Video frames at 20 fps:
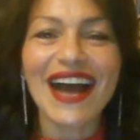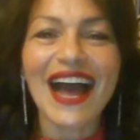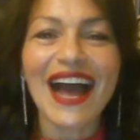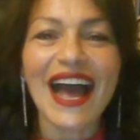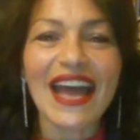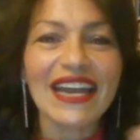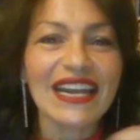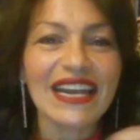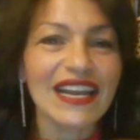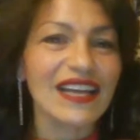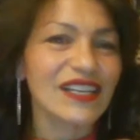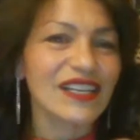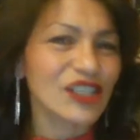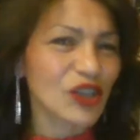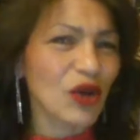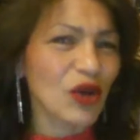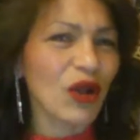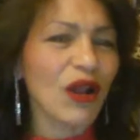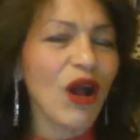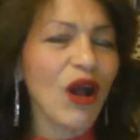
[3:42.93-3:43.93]
and let's
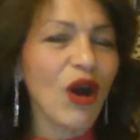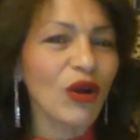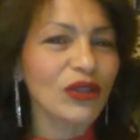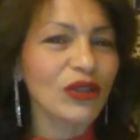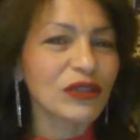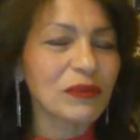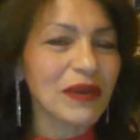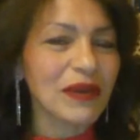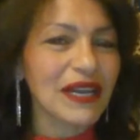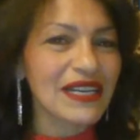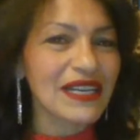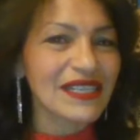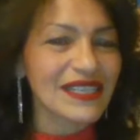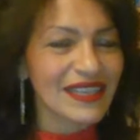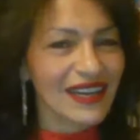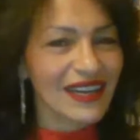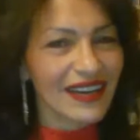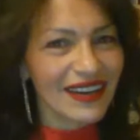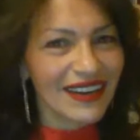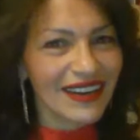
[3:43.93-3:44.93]
all hold a place
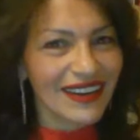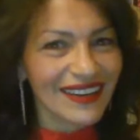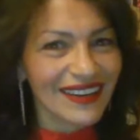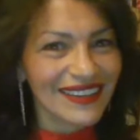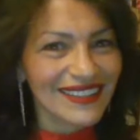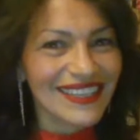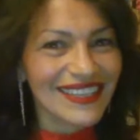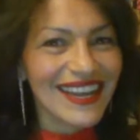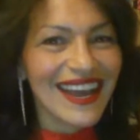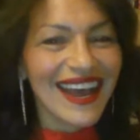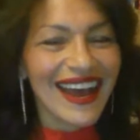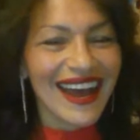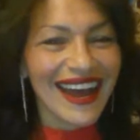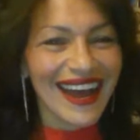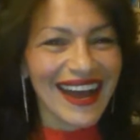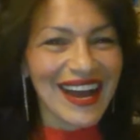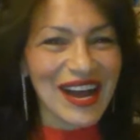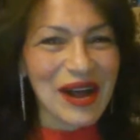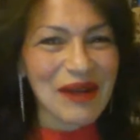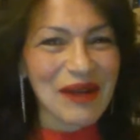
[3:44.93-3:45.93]
in our hearts
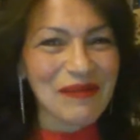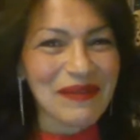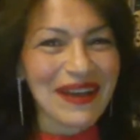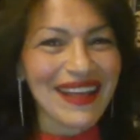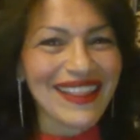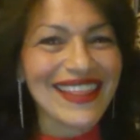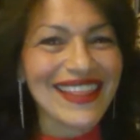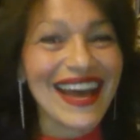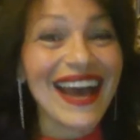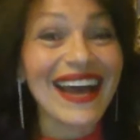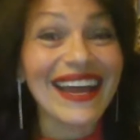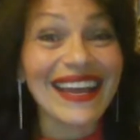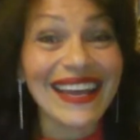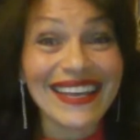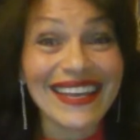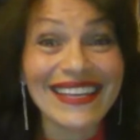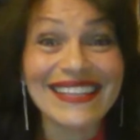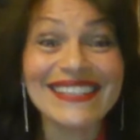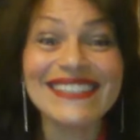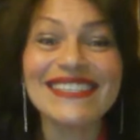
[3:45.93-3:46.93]
that
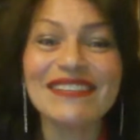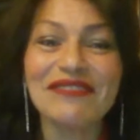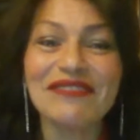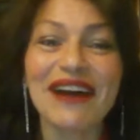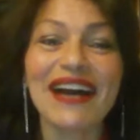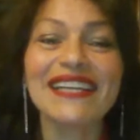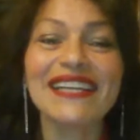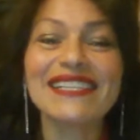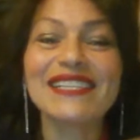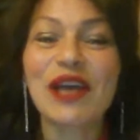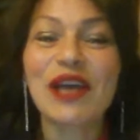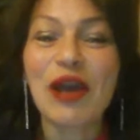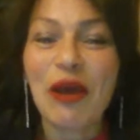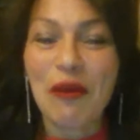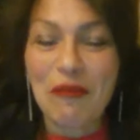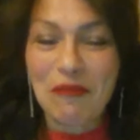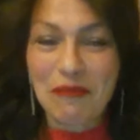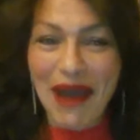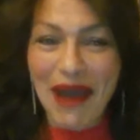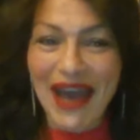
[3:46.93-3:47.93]
his device
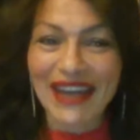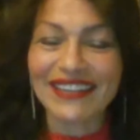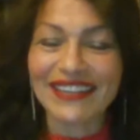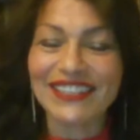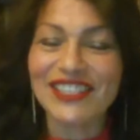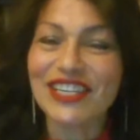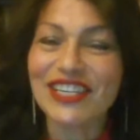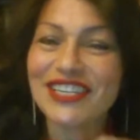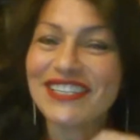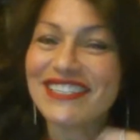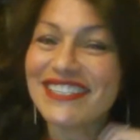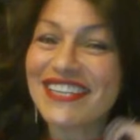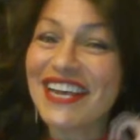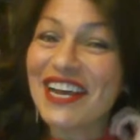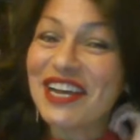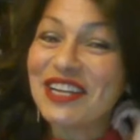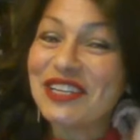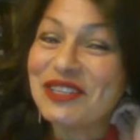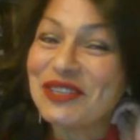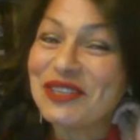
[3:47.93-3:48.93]
manages
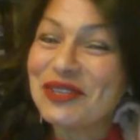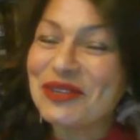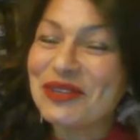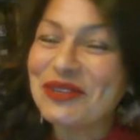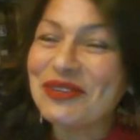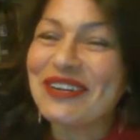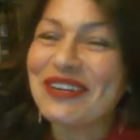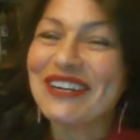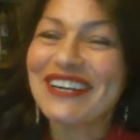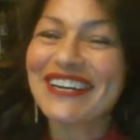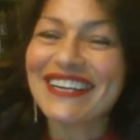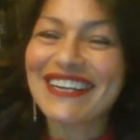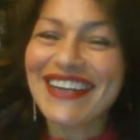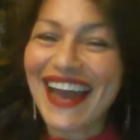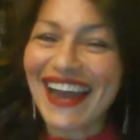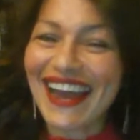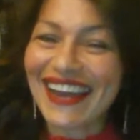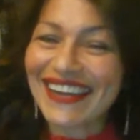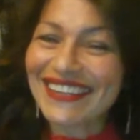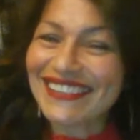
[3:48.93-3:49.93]
to
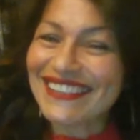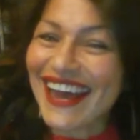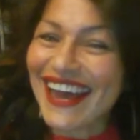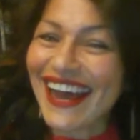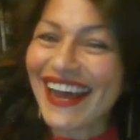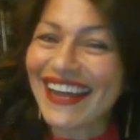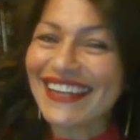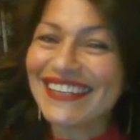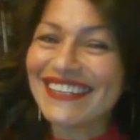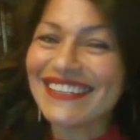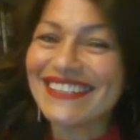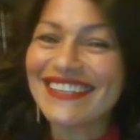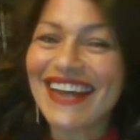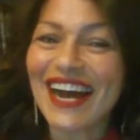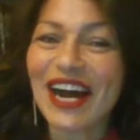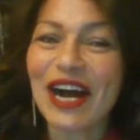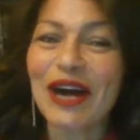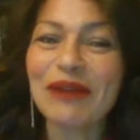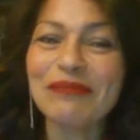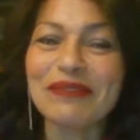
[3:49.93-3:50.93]
connect, and
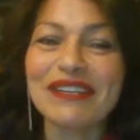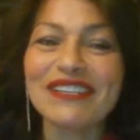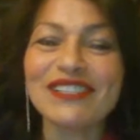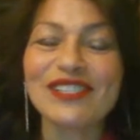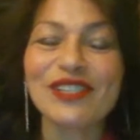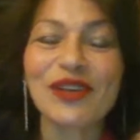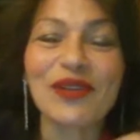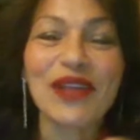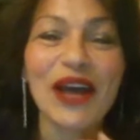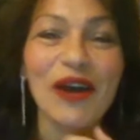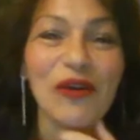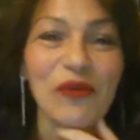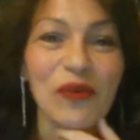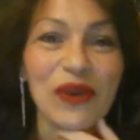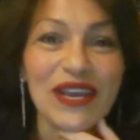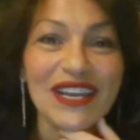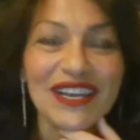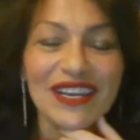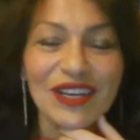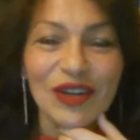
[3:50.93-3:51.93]
so that
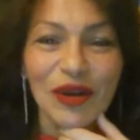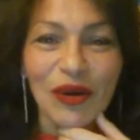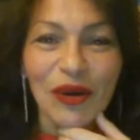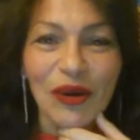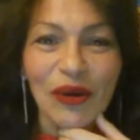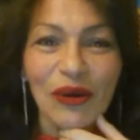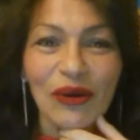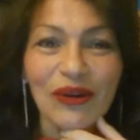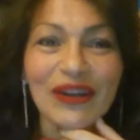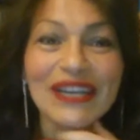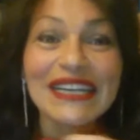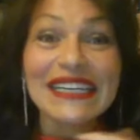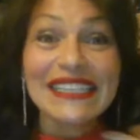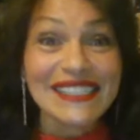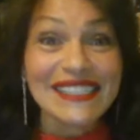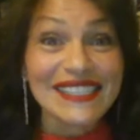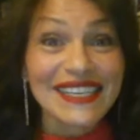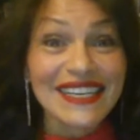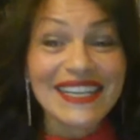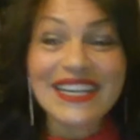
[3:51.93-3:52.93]
we can all
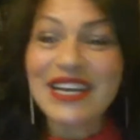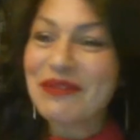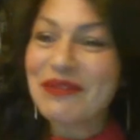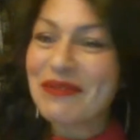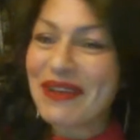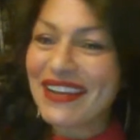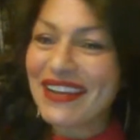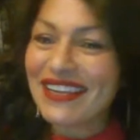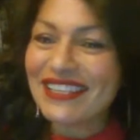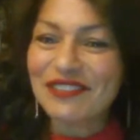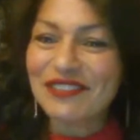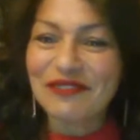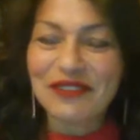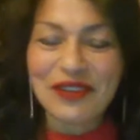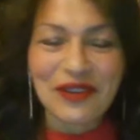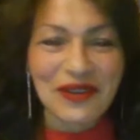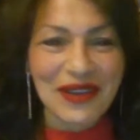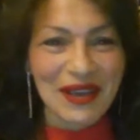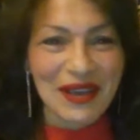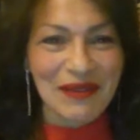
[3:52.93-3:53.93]
see him,
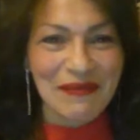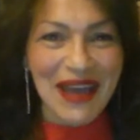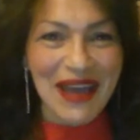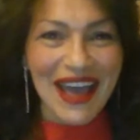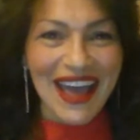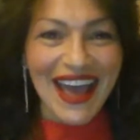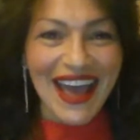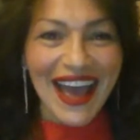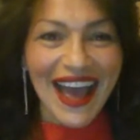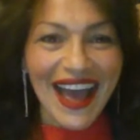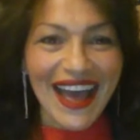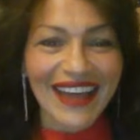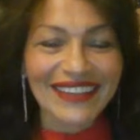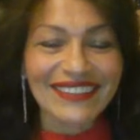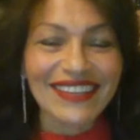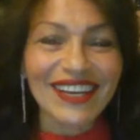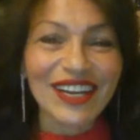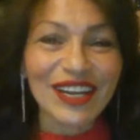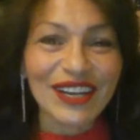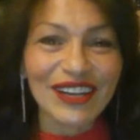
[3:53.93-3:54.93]
interview him,
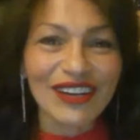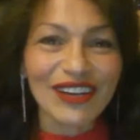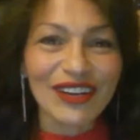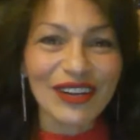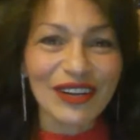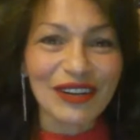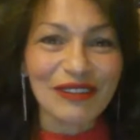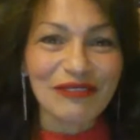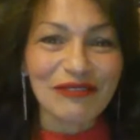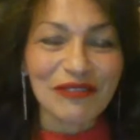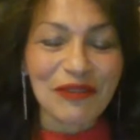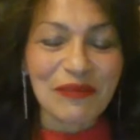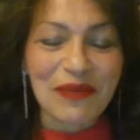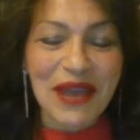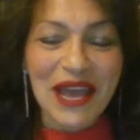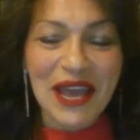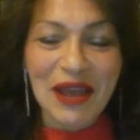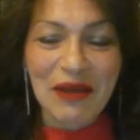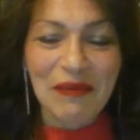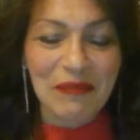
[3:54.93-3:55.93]
and learn from
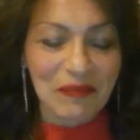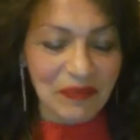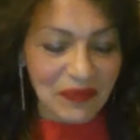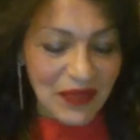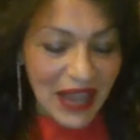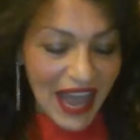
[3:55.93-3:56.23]
him.